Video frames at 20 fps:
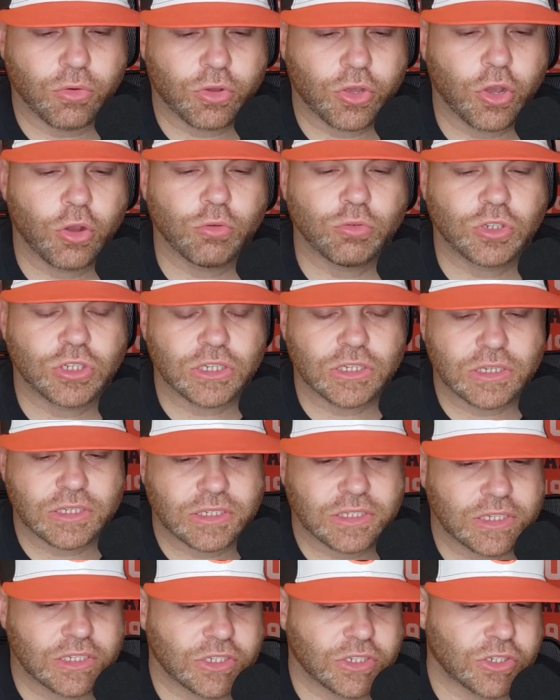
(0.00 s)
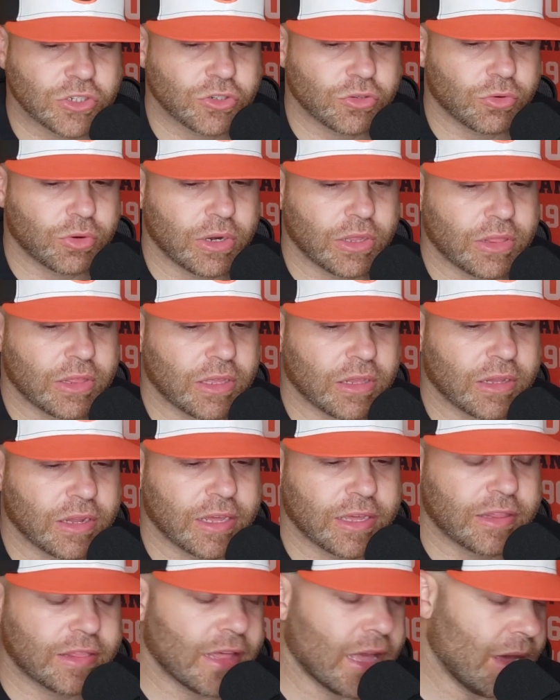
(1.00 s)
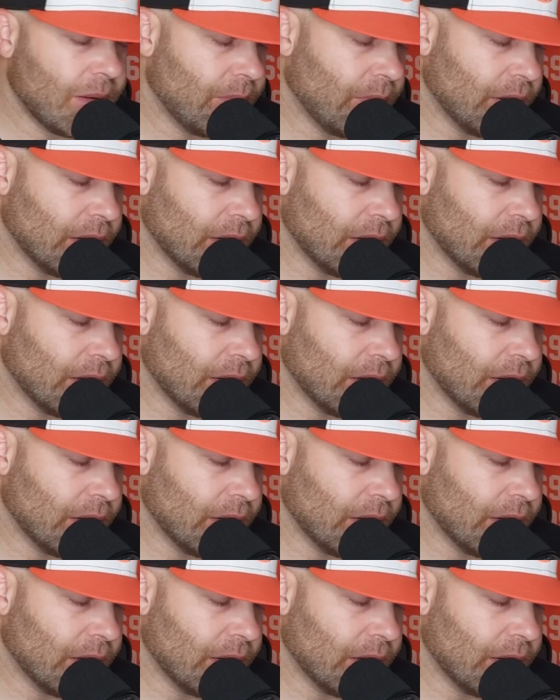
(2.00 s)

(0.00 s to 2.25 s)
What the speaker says: coaching decisions or anything like that.